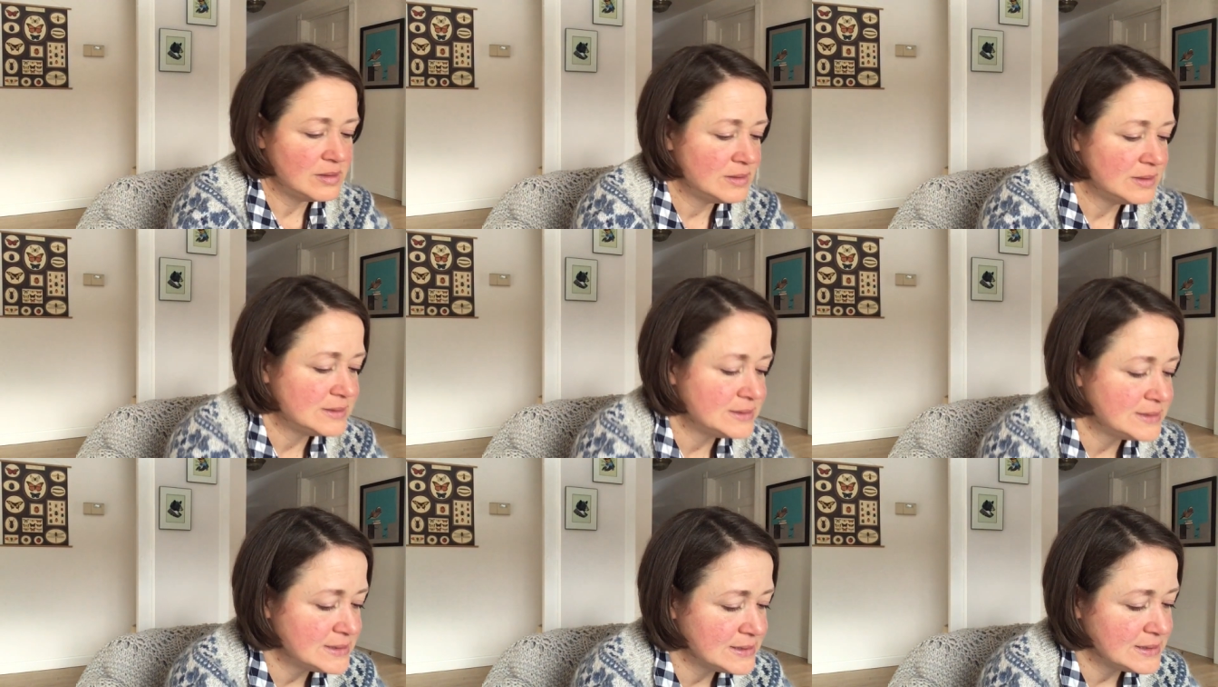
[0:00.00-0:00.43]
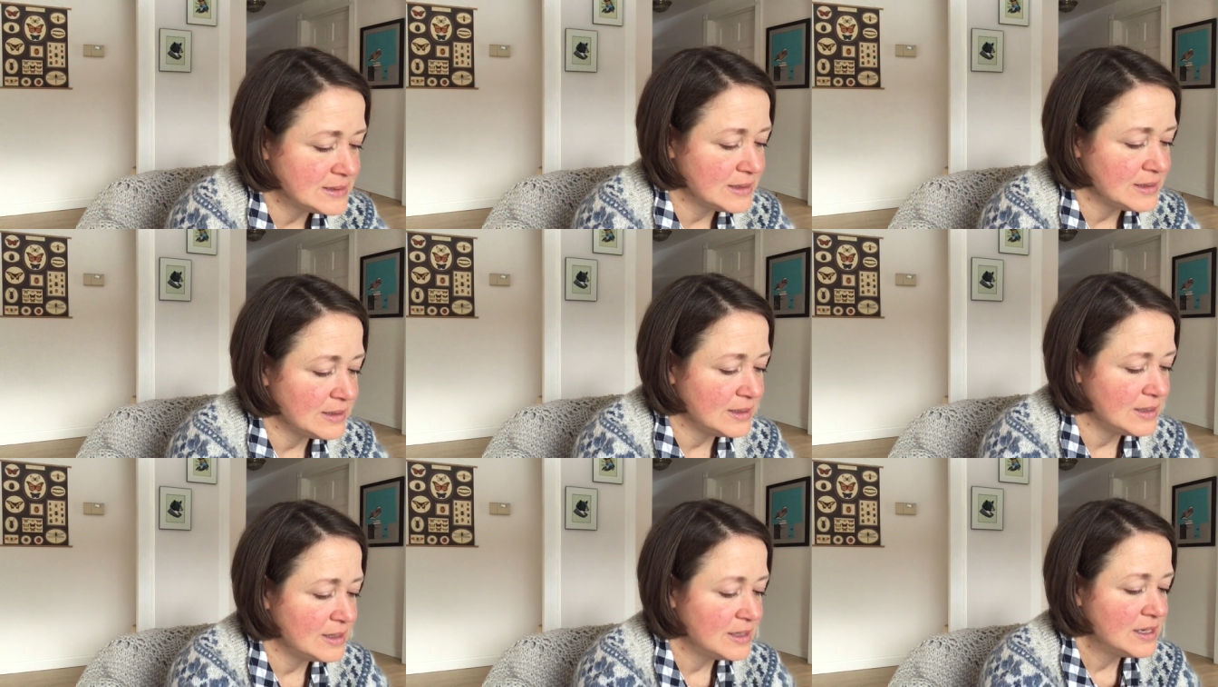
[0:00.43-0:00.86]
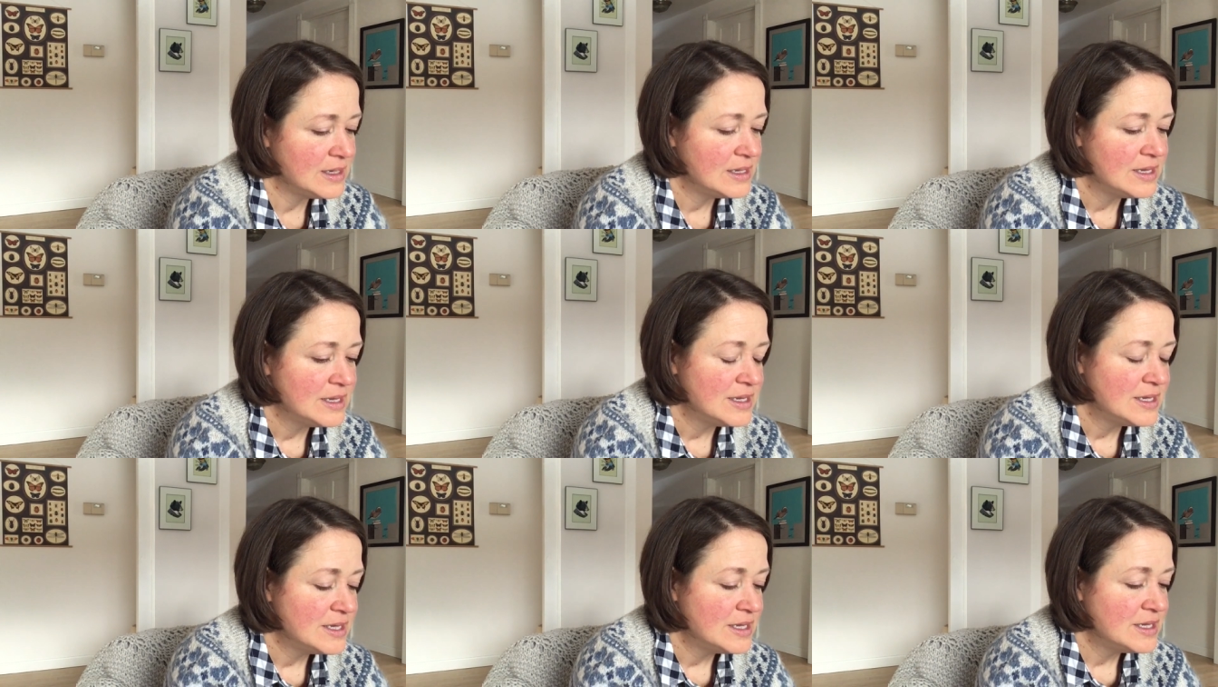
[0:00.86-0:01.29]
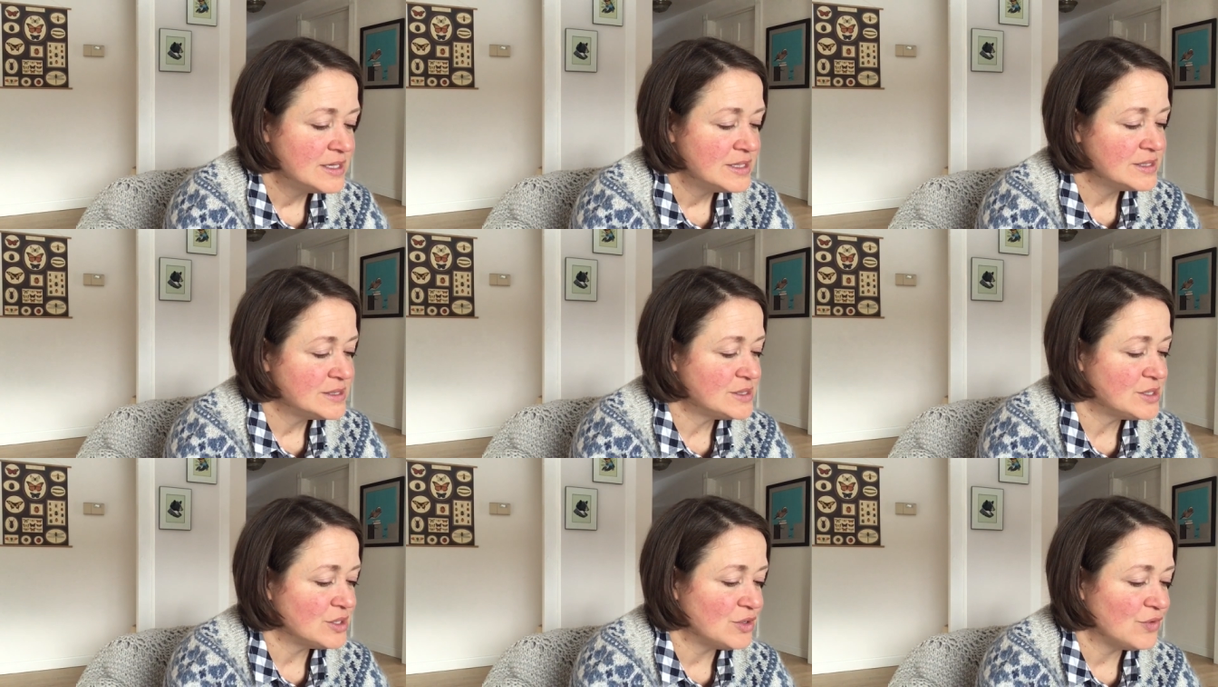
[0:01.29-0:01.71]
Let's see.
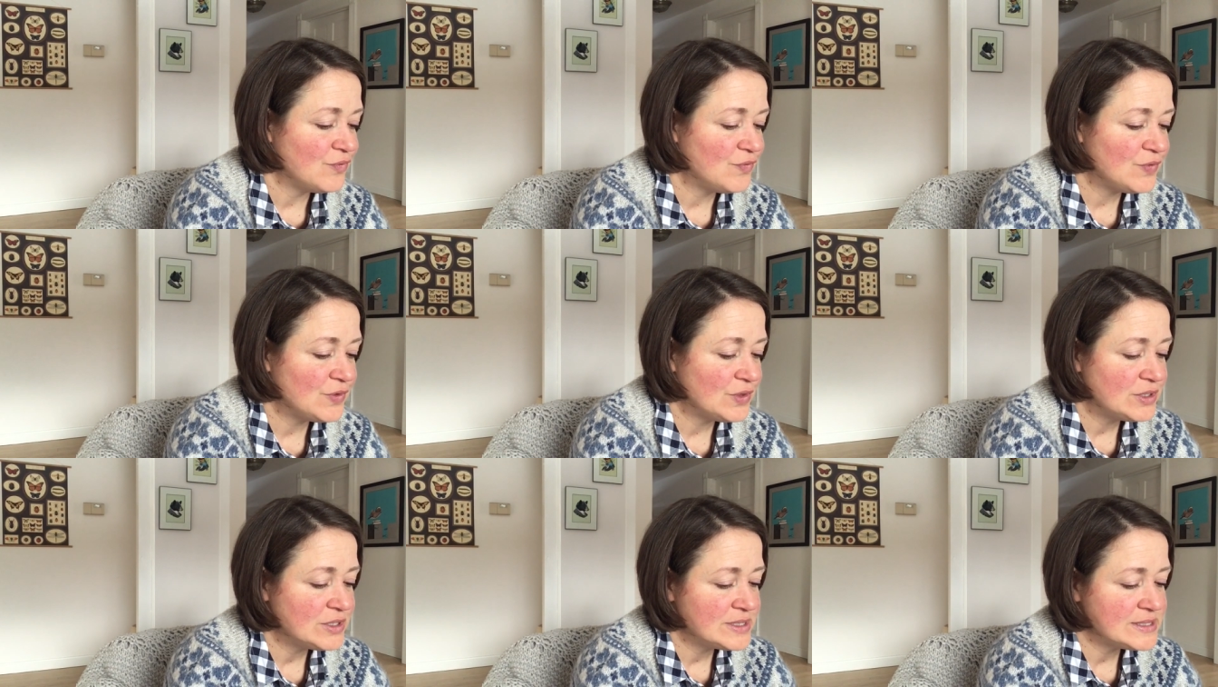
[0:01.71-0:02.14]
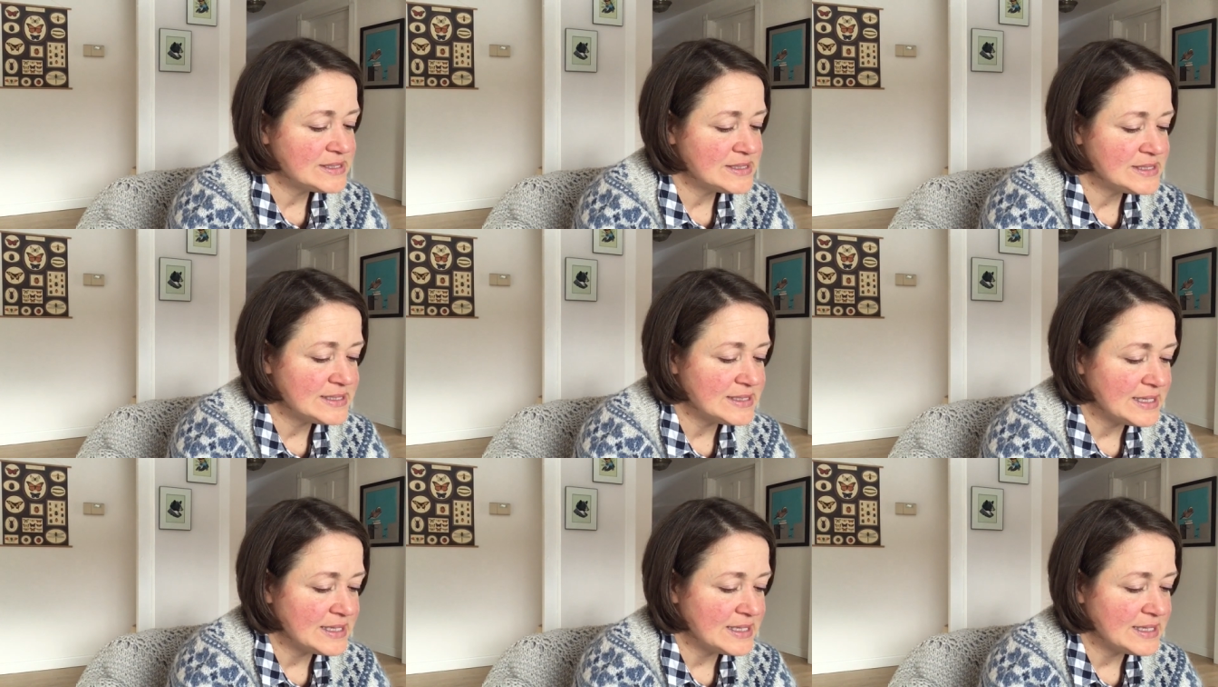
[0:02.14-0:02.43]
So the first